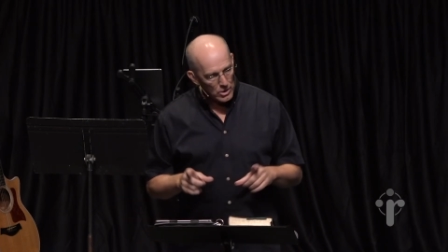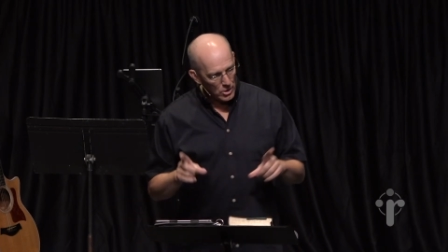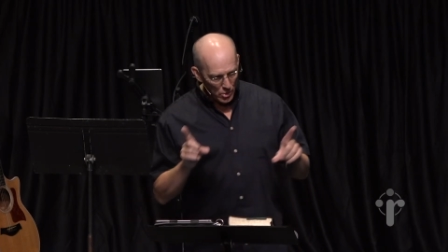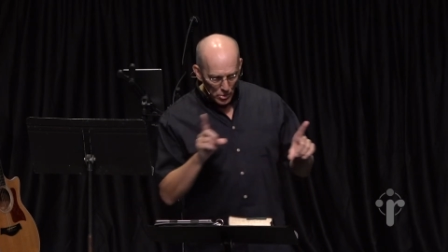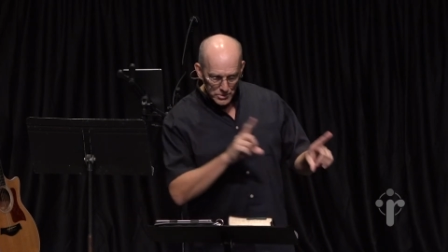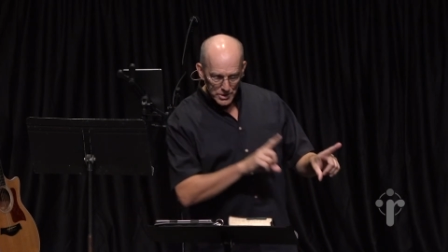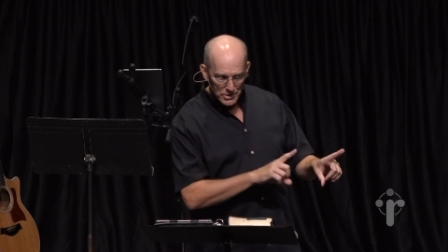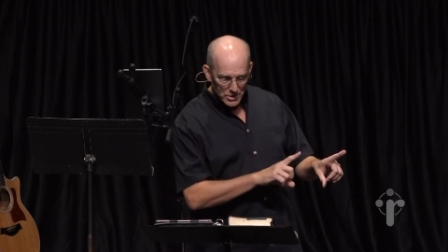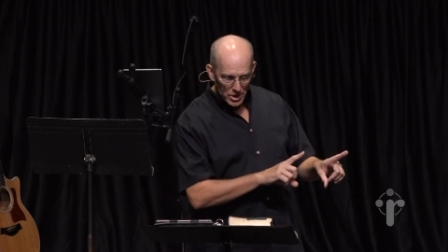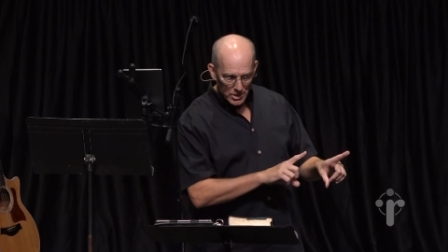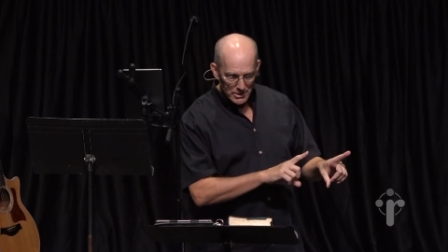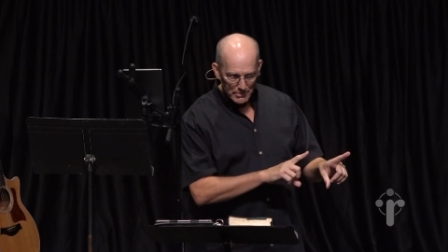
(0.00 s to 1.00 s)
Colton
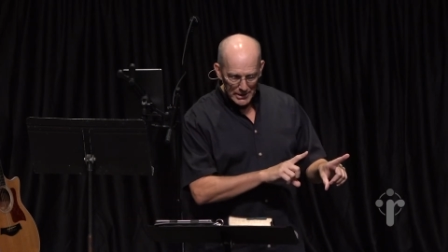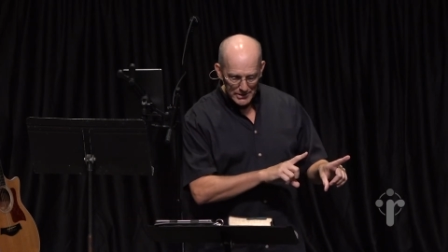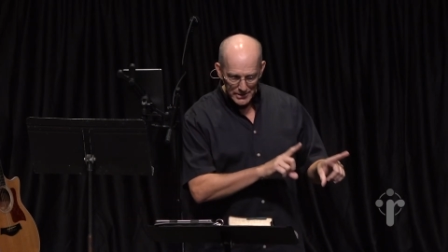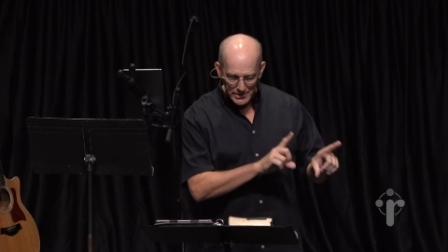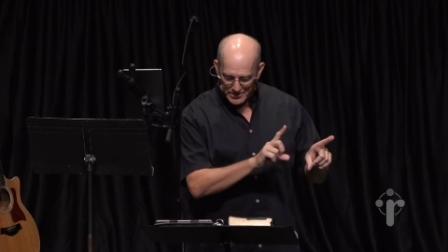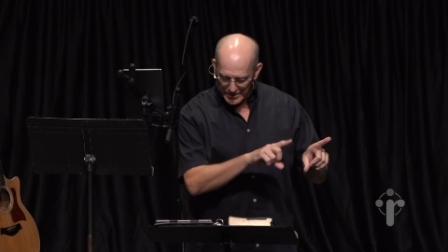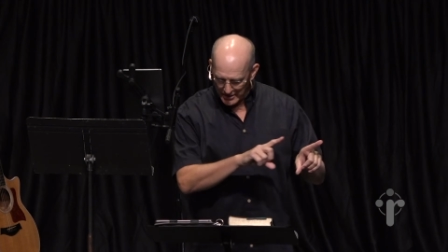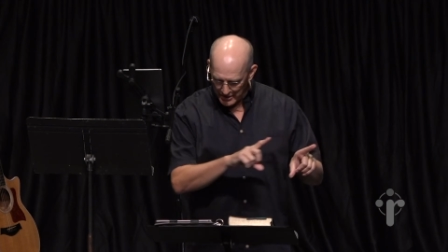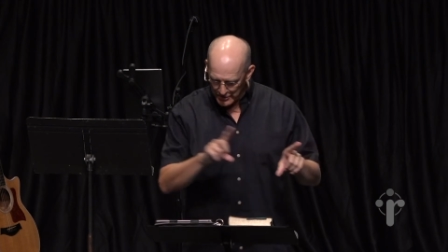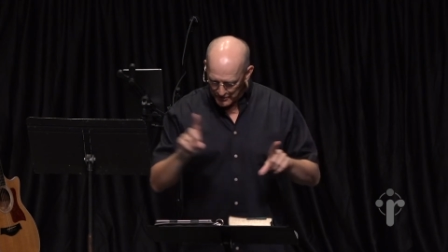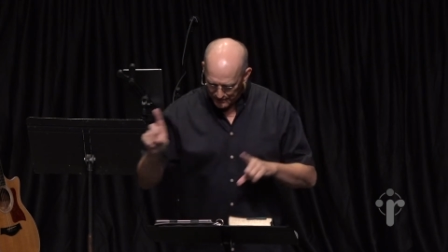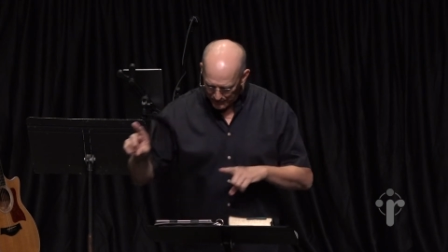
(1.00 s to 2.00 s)
talked about this in
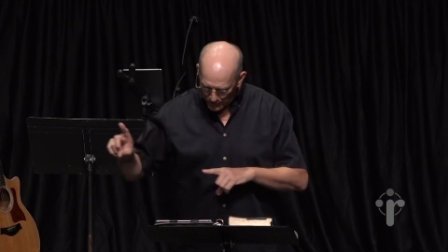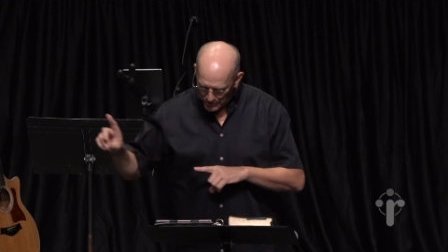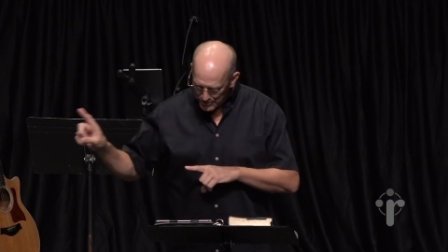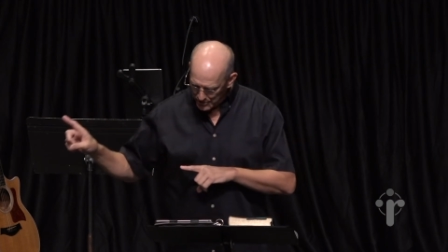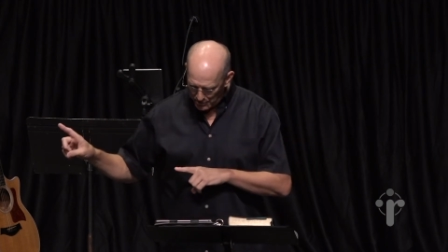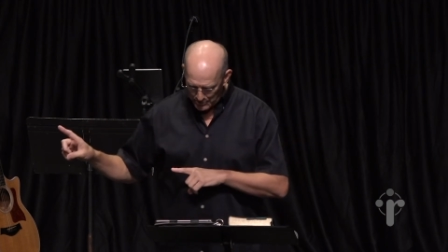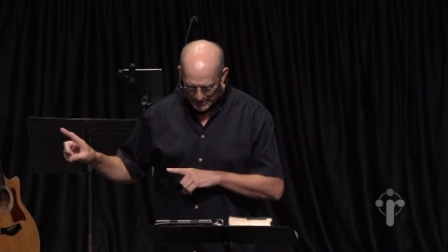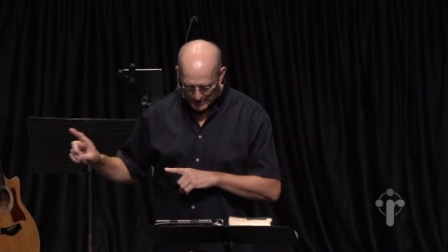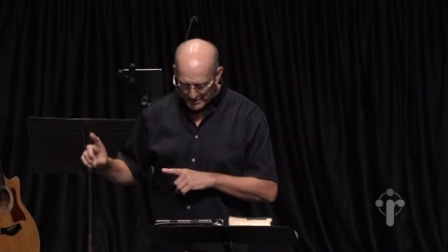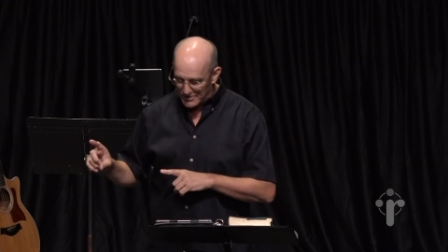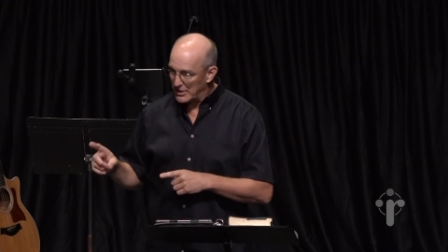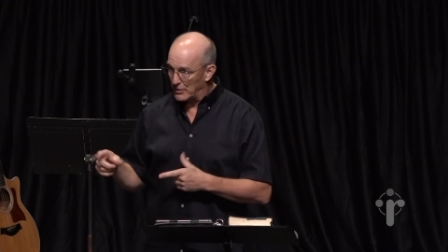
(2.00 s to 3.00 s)
his first sermon in
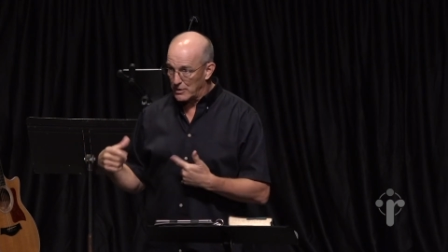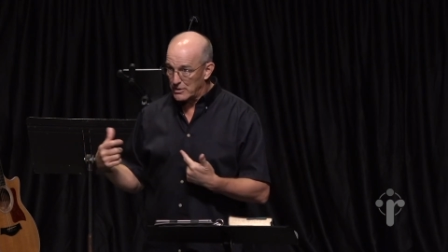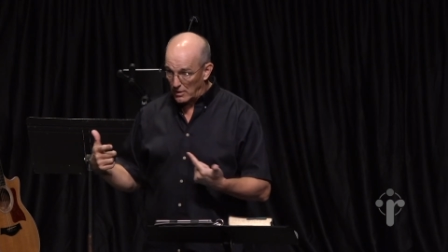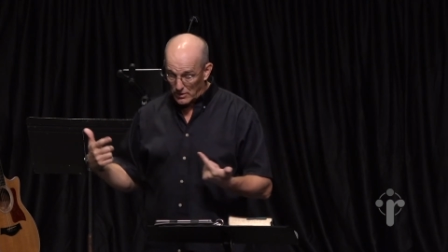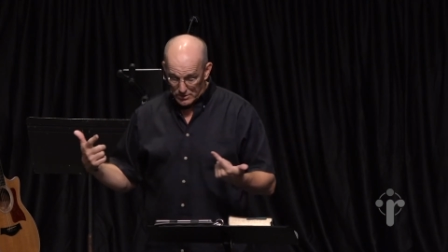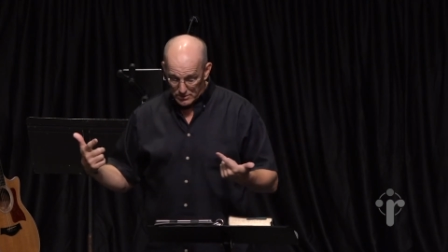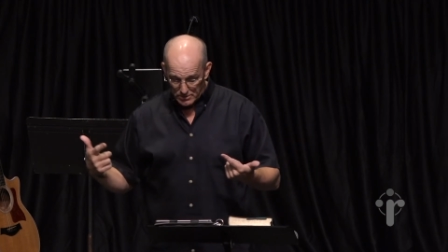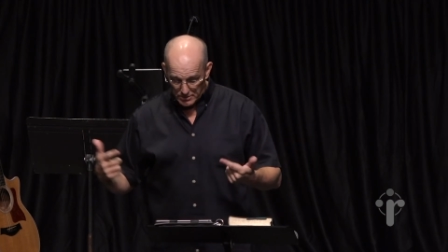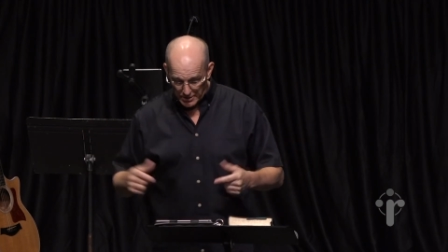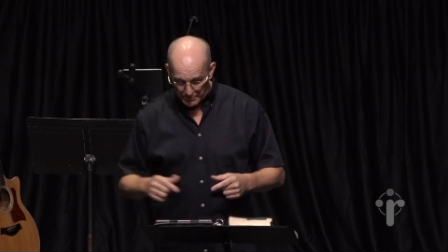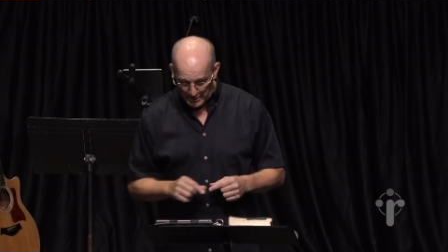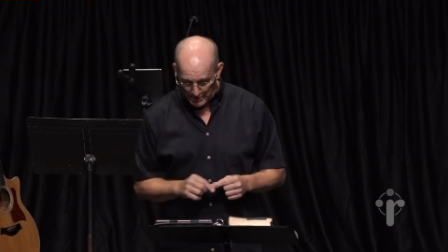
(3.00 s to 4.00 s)
this series on
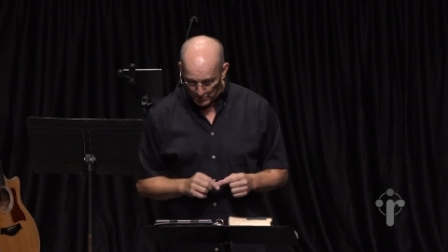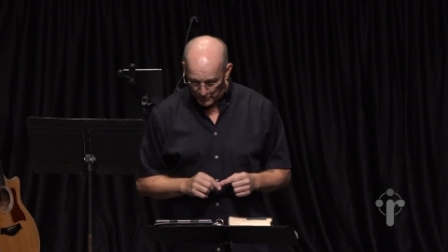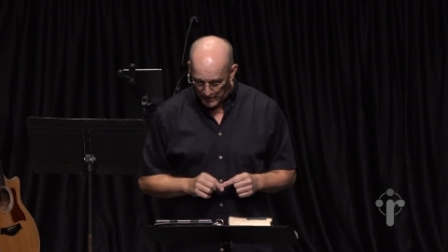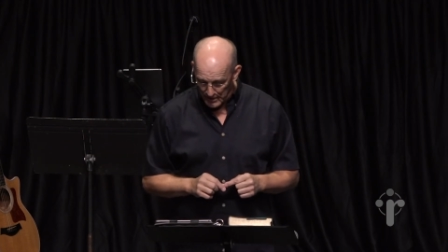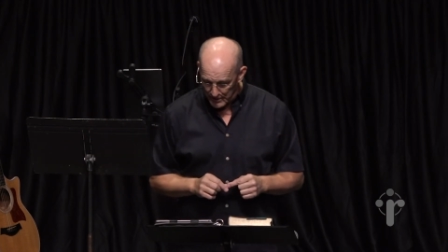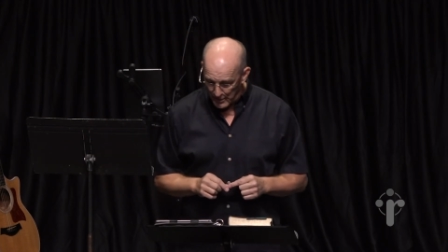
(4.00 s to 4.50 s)
commendable faith.